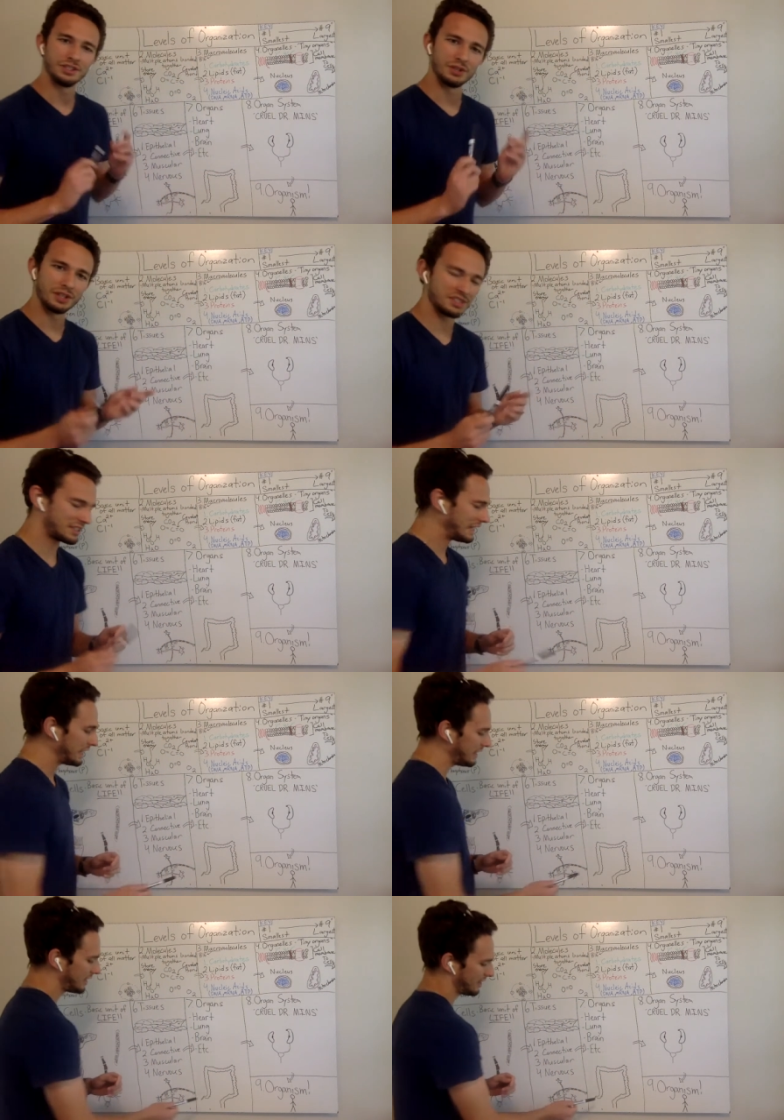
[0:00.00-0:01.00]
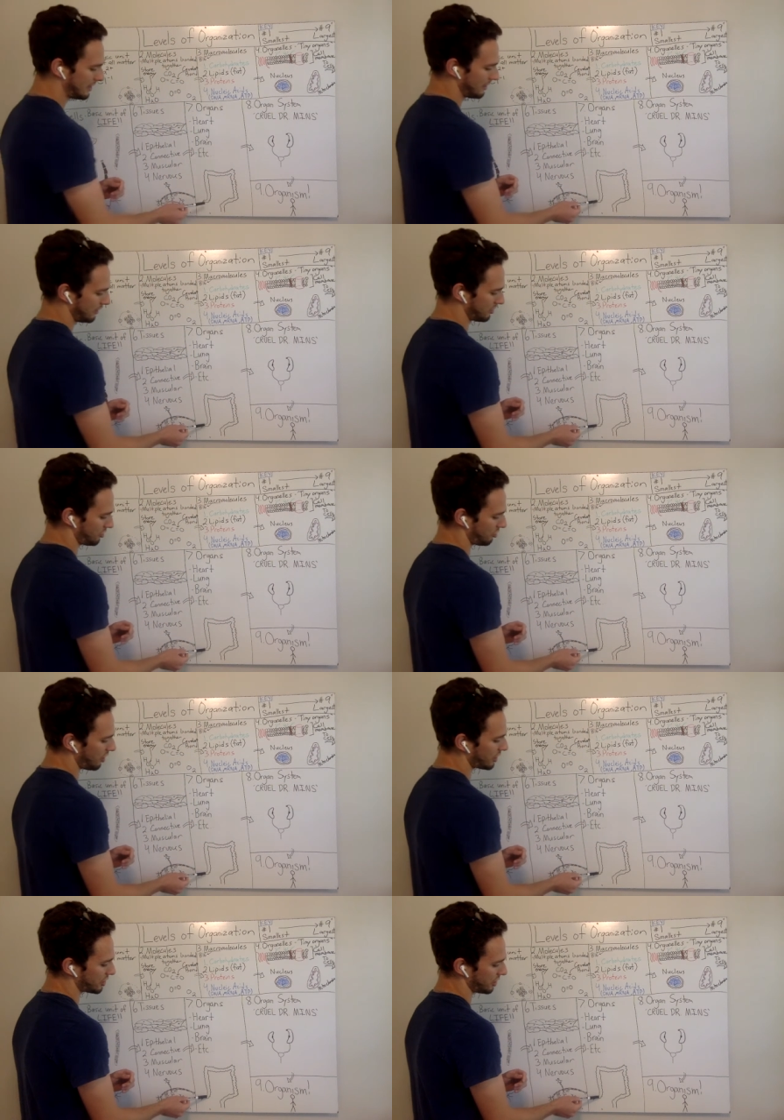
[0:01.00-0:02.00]
as you can see, the
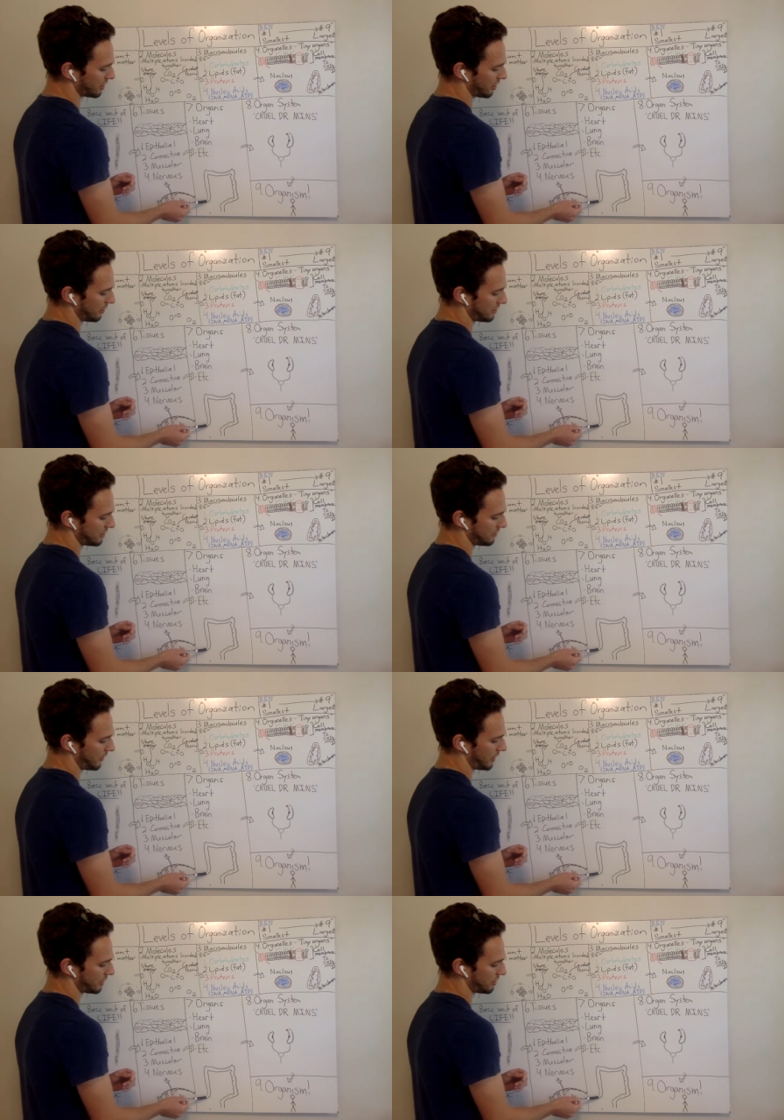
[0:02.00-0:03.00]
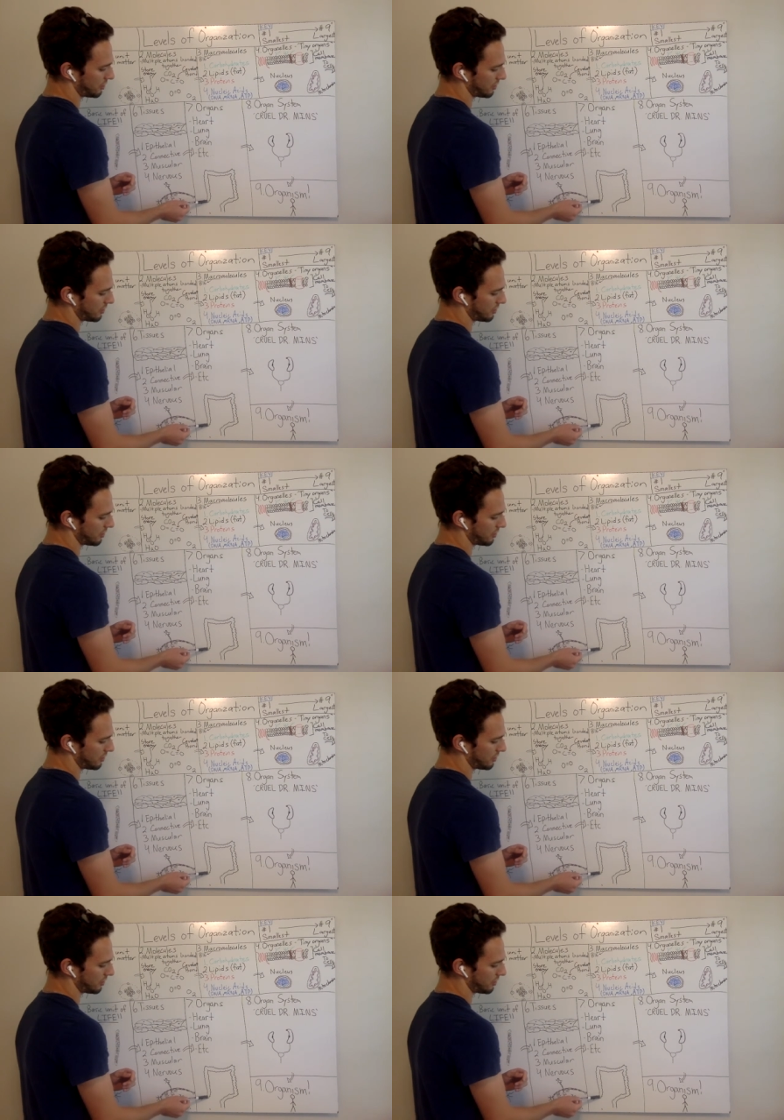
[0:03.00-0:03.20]
structure determines its function.